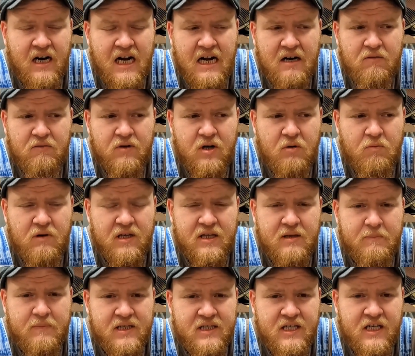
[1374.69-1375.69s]
I don't know what
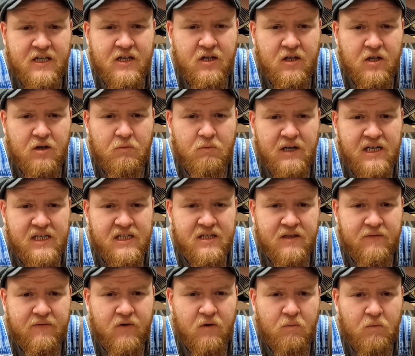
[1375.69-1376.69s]
the particular
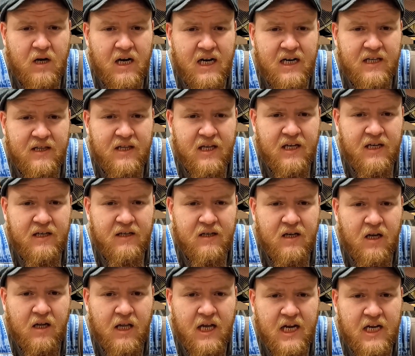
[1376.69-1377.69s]
reason for why they
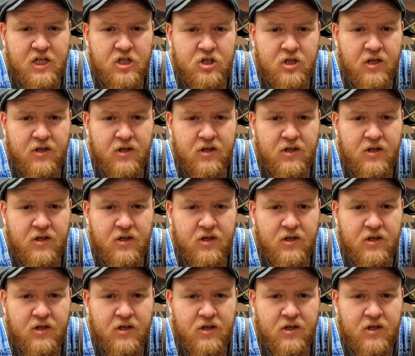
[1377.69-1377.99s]
allege